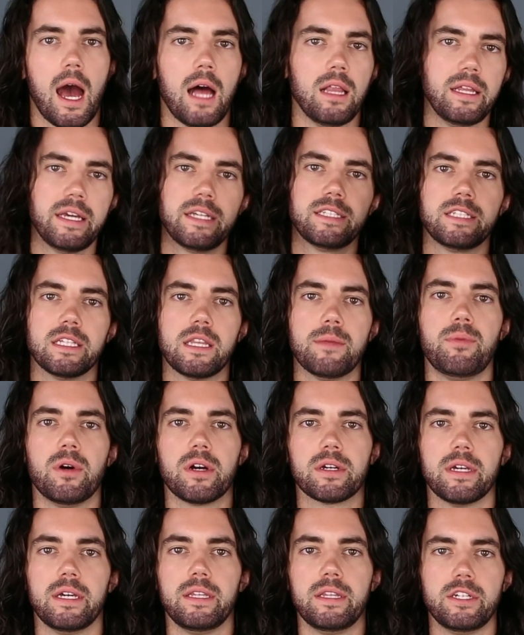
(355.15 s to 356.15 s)
I'll link to the
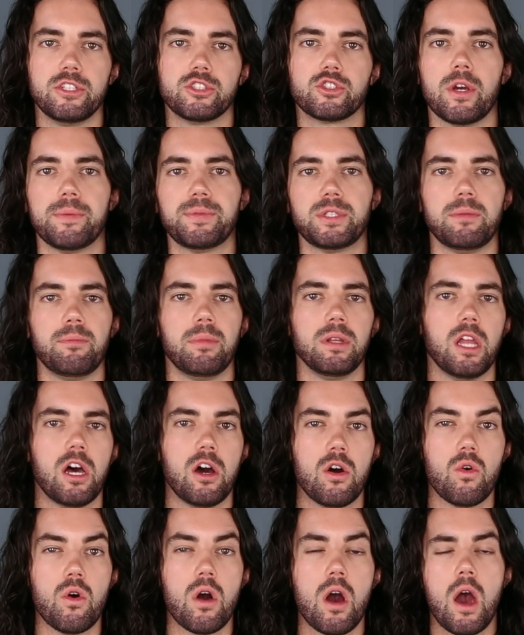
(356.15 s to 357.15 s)
book in the description
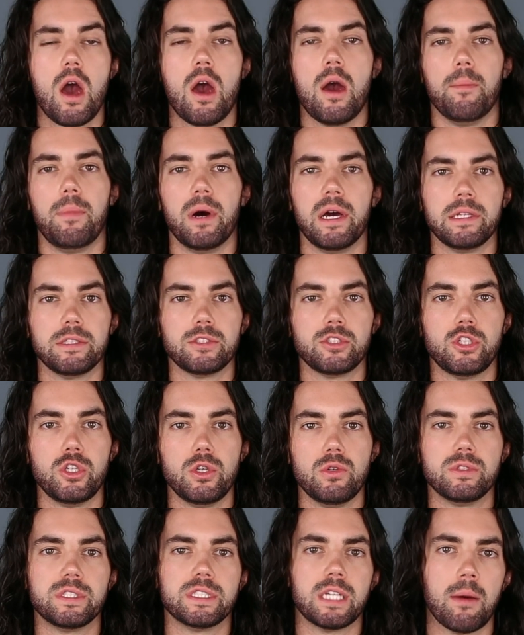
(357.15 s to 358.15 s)
below, but
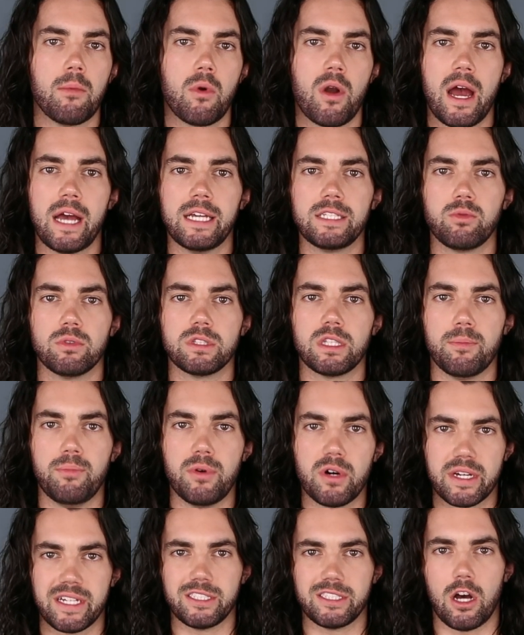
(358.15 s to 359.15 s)
to summarize what the
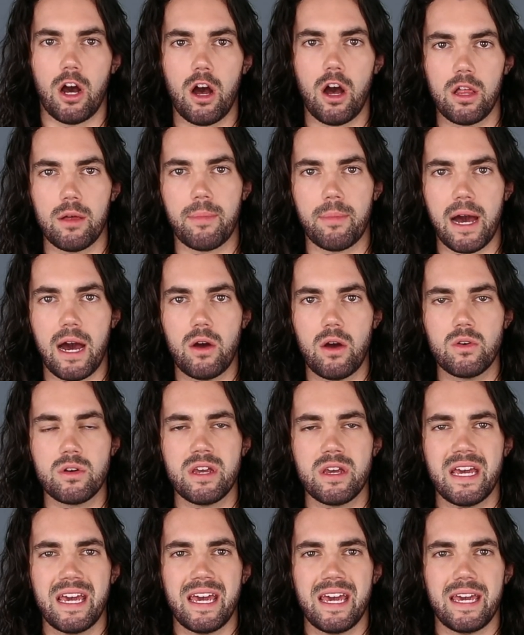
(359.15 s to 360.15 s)
book is all
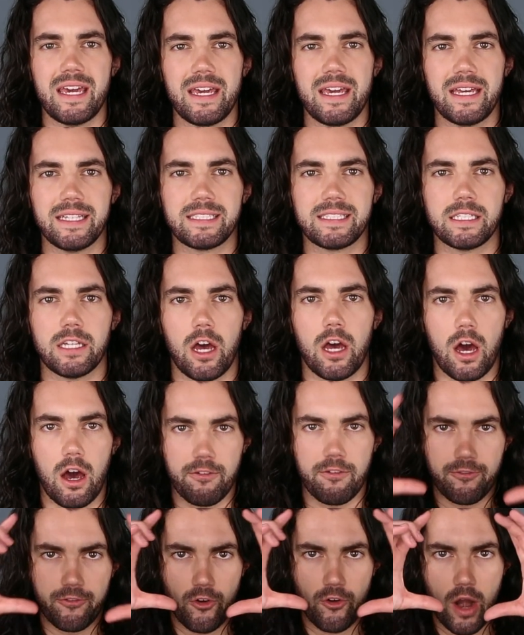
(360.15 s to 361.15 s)
about, it's
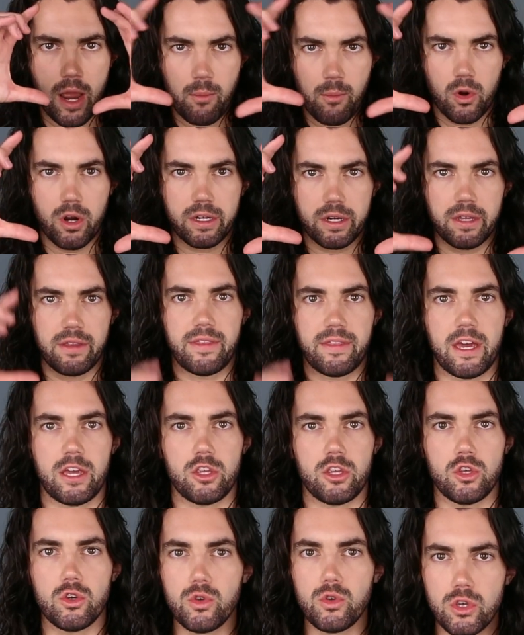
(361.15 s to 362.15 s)
a framework
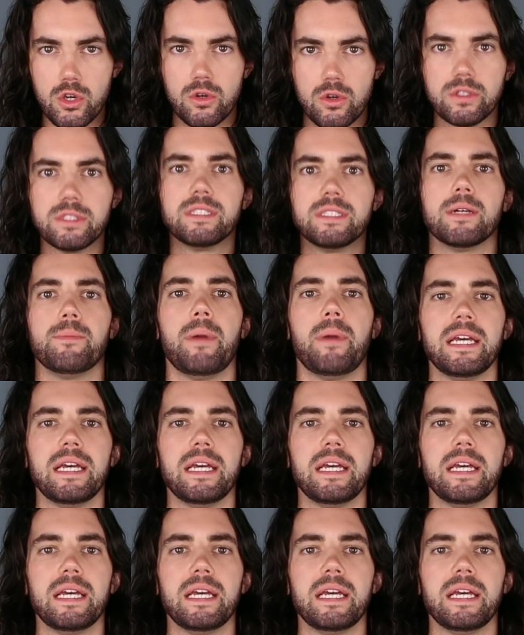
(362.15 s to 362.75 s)
that you use to